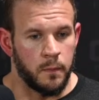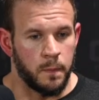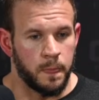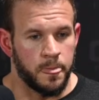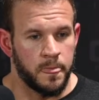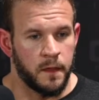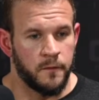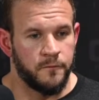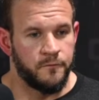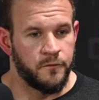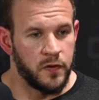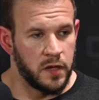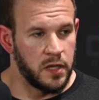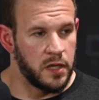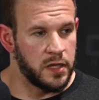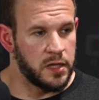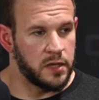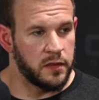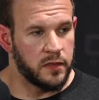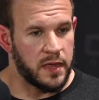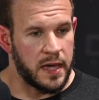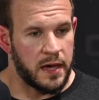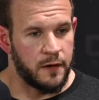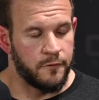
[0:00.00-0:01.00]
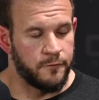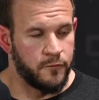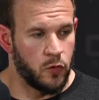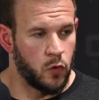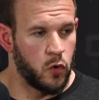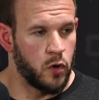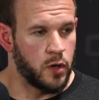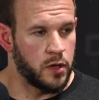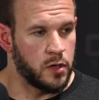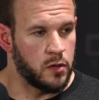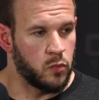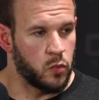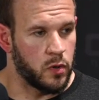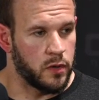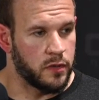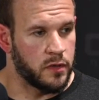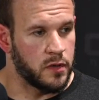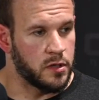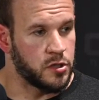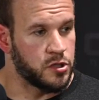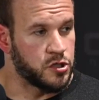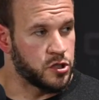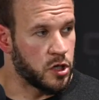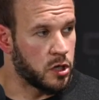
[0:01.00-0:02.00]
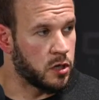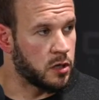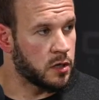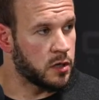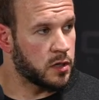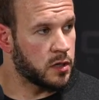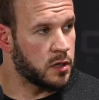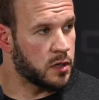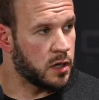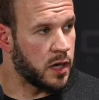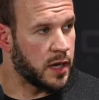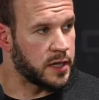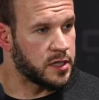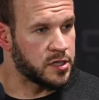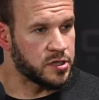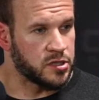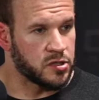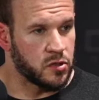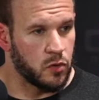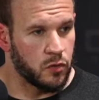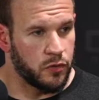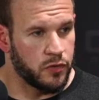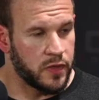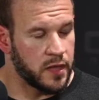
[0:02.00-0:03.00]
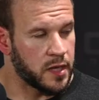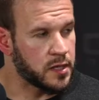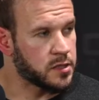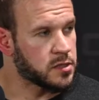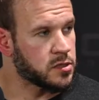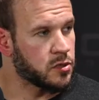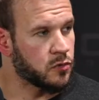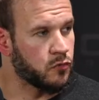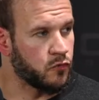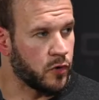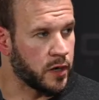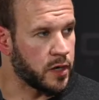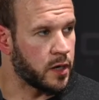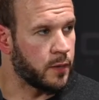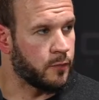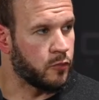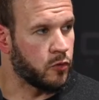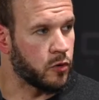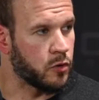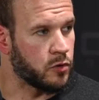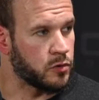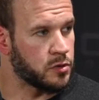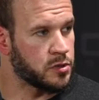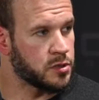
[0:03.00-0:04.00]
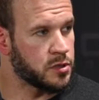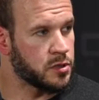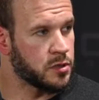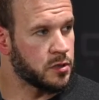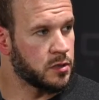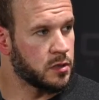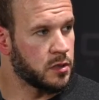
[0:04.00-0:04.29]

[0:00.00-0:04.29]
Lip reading: filling that void with junk, I just don't think it's the right approach.